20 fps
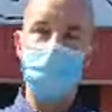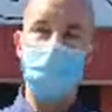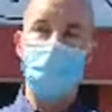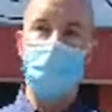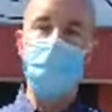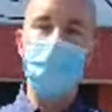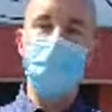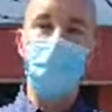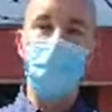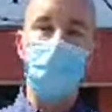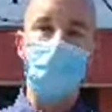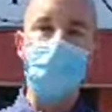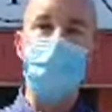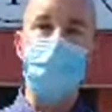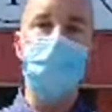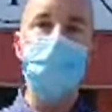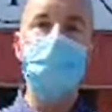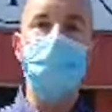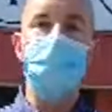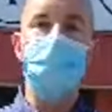key card
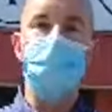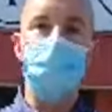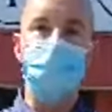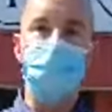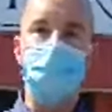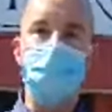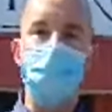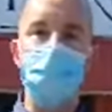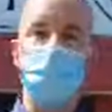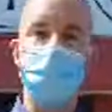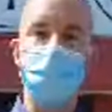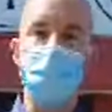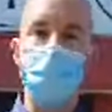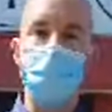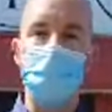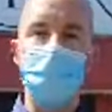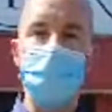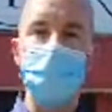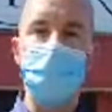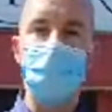
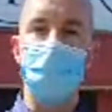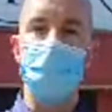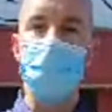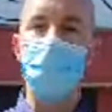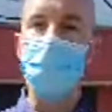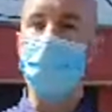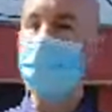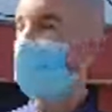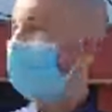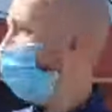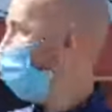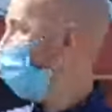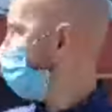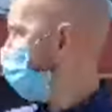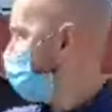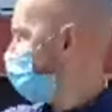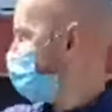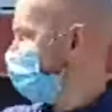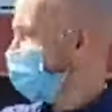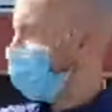doors now, both
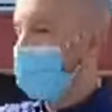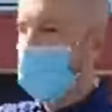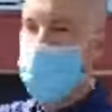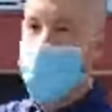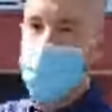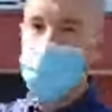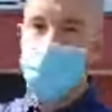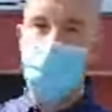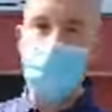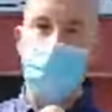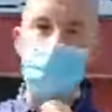at the shipping and